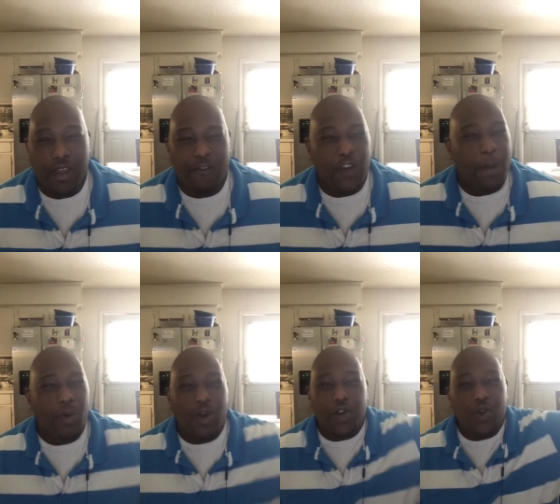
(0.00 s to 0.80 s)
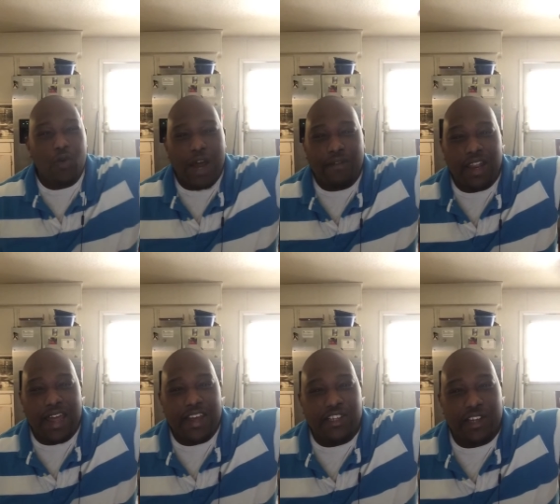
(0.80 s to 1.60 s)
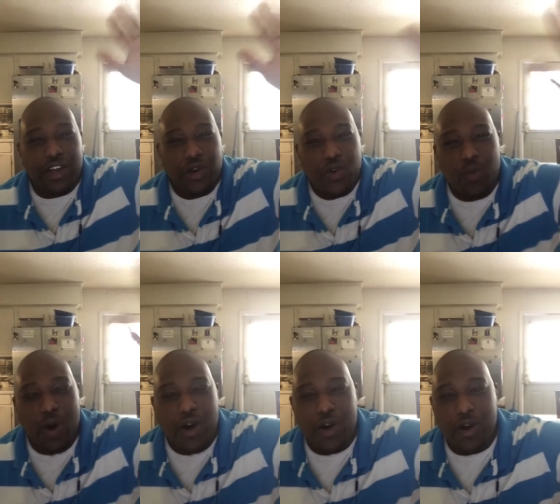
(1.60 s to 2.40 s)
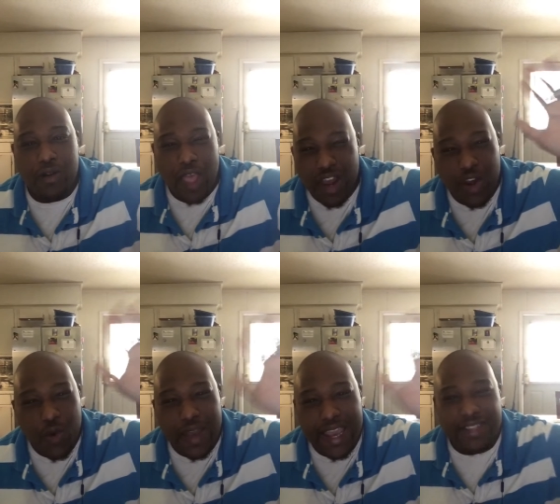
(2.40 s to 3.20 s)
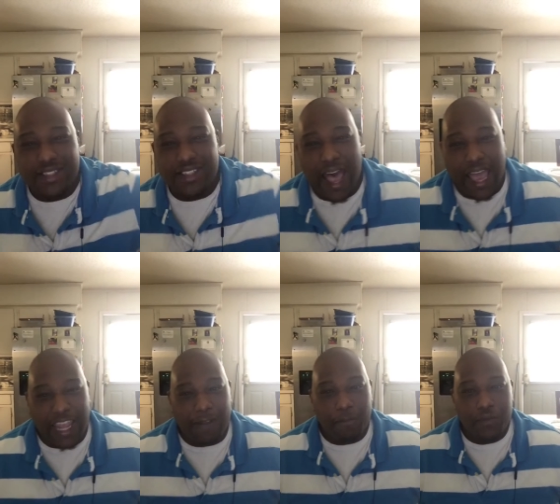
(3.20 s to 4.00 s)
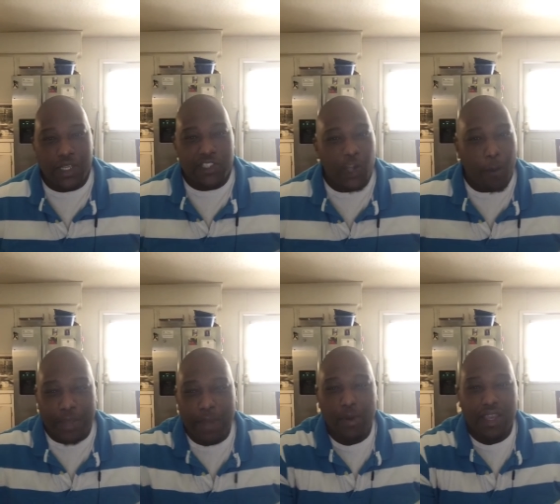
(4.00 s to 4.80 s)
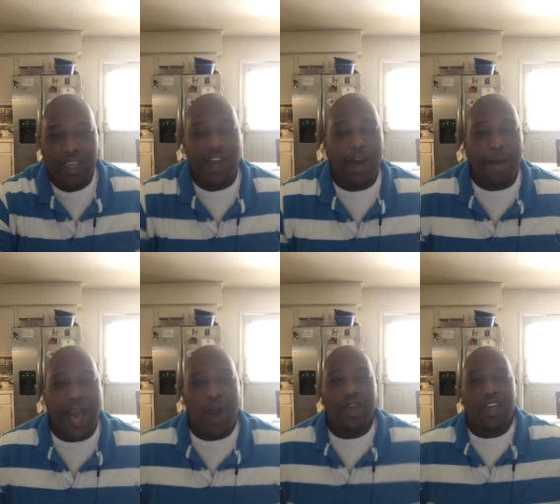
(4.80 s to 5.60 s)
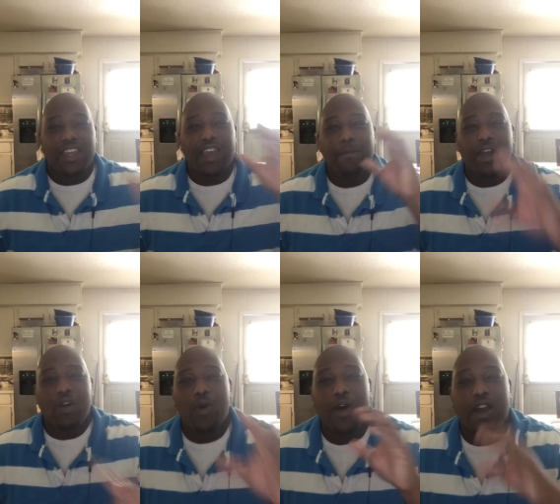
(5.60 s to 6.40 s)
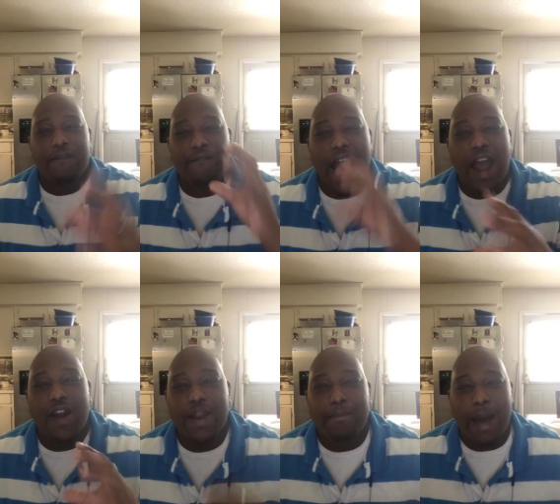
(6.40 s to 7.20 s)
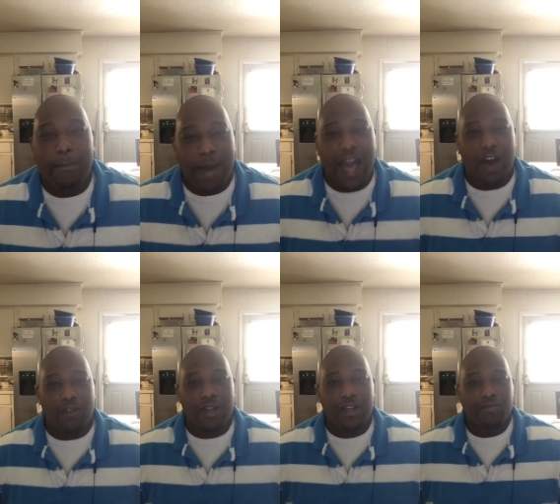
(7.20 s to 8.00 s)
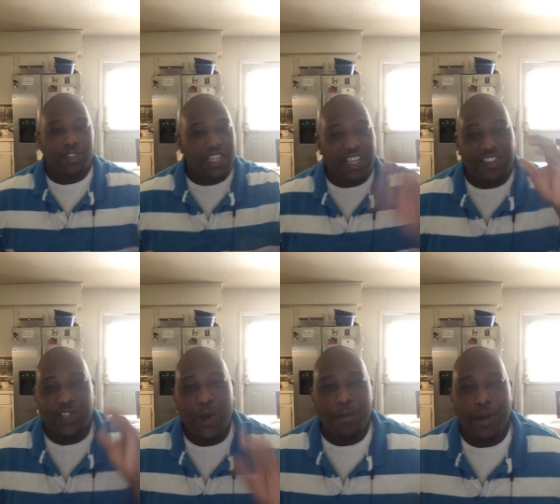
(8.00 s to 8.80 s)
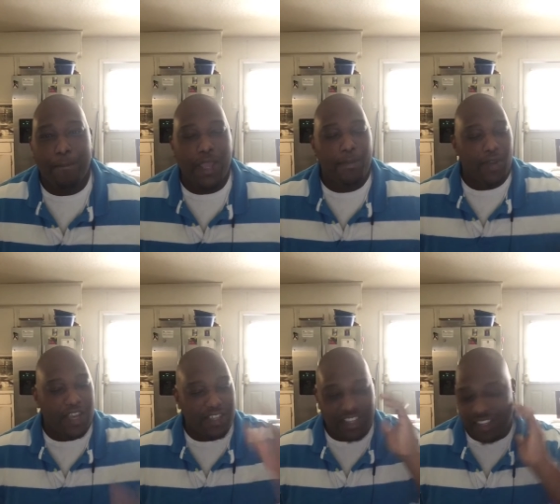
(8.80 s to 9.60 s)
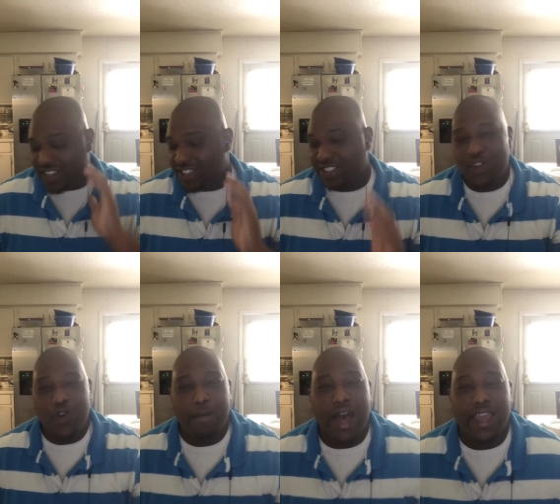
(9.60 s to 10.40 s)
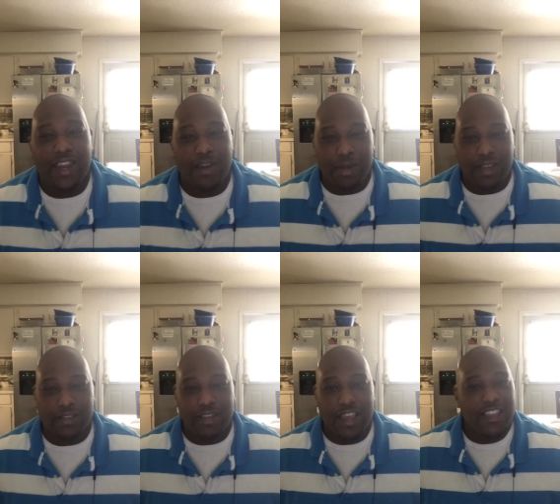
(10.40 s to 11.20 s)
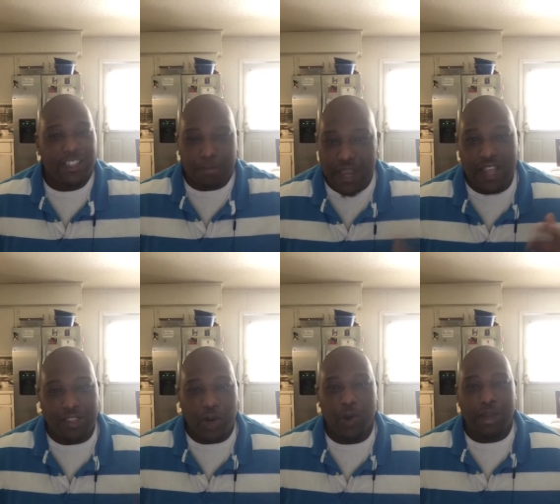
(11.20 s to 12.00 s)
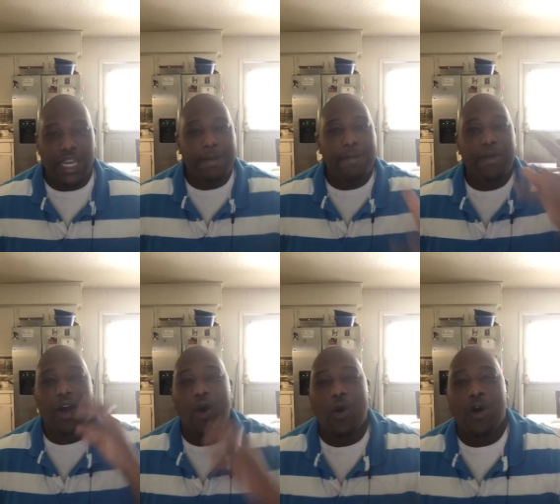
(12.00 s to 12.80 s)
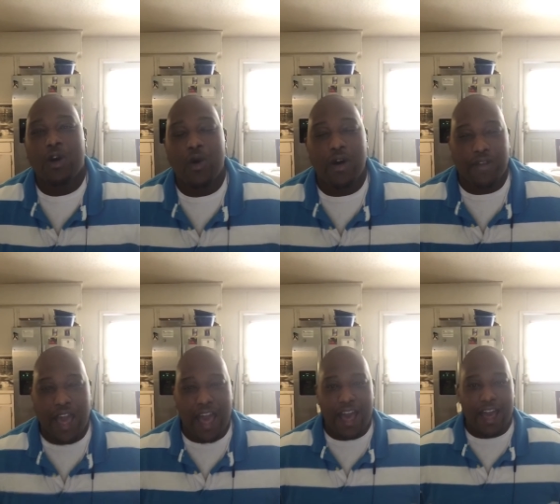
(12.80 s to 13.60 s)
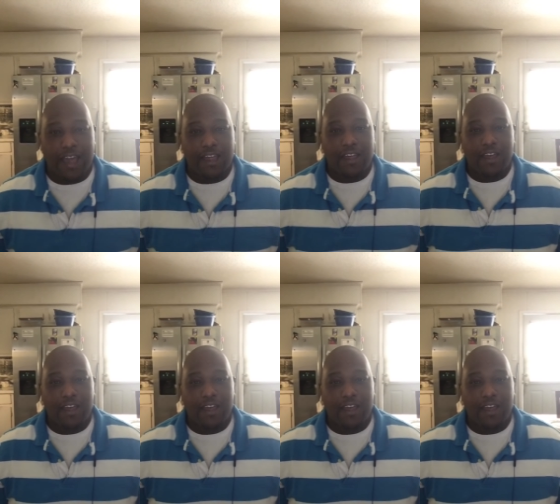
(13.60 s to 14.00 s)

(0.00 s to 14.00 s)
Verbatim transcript: Fill me with new revelation, a new word, new insight, so people can come out. Give me a word of fire in my mouth to consume the people, to consume my enemies. Speak through me. Let me be an oracle of God.